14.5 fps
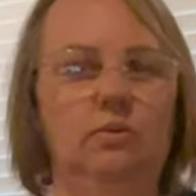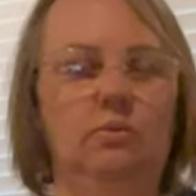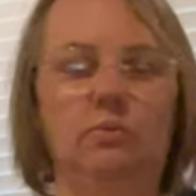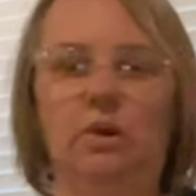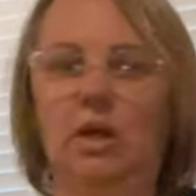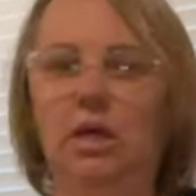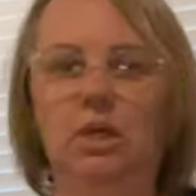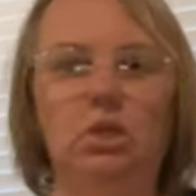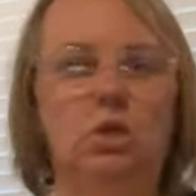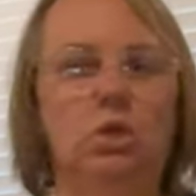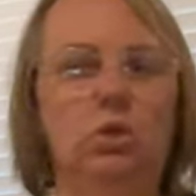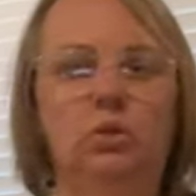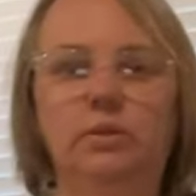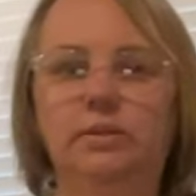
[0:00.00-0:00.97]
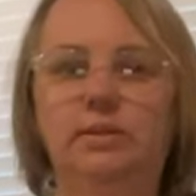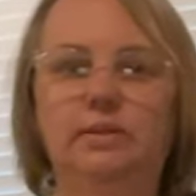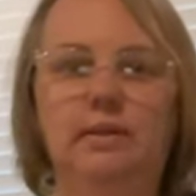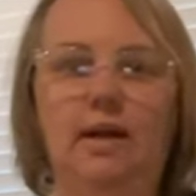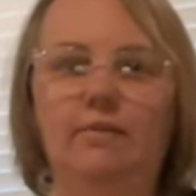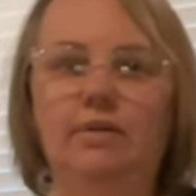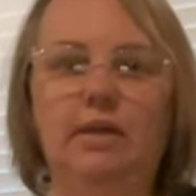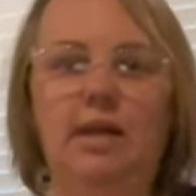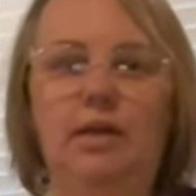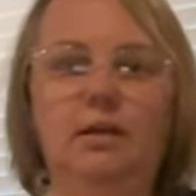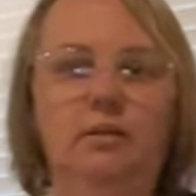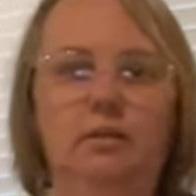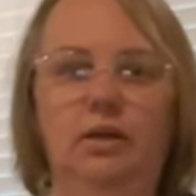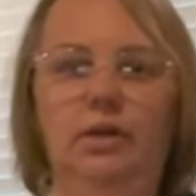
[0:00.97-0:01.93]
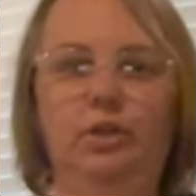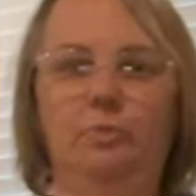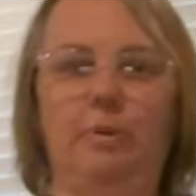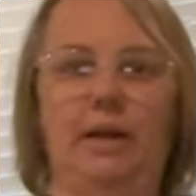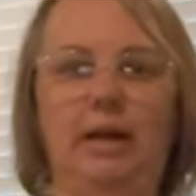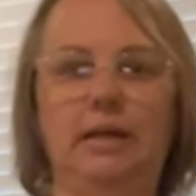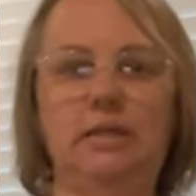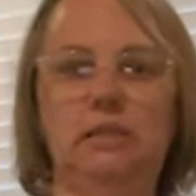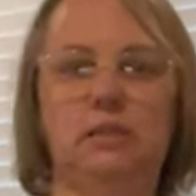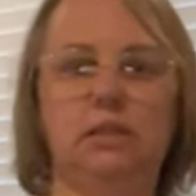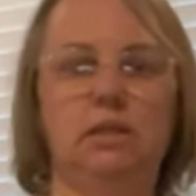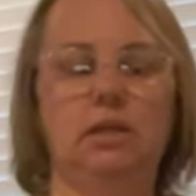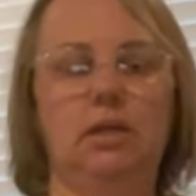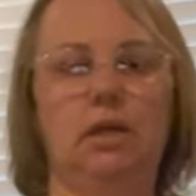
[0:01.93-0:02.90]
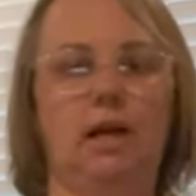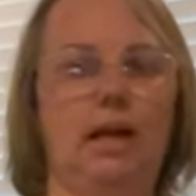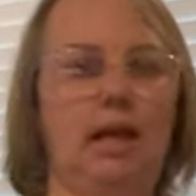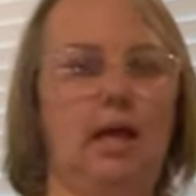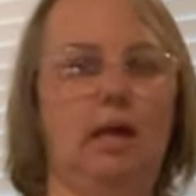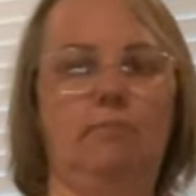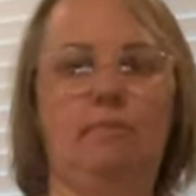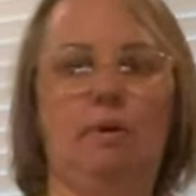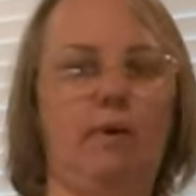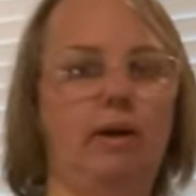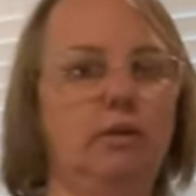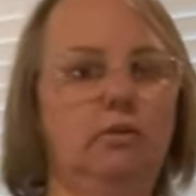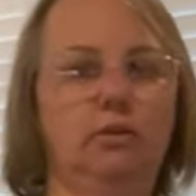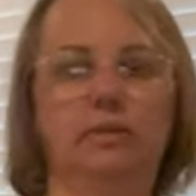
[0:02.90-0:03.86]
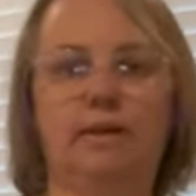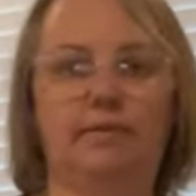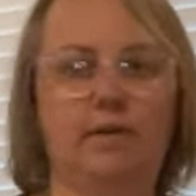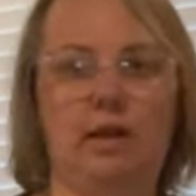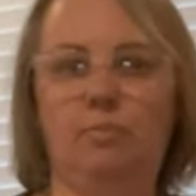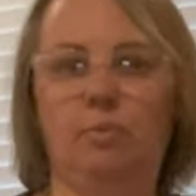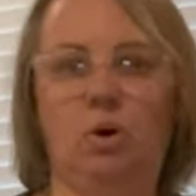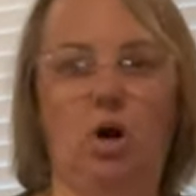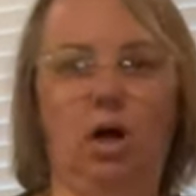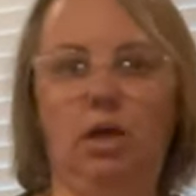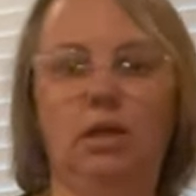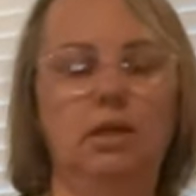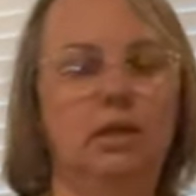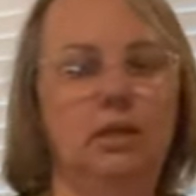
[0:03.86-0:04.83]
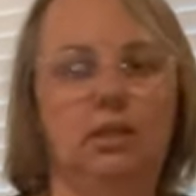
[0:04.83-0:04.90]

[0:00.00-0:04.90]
regular old everyday underpants and my regular old everyday bra,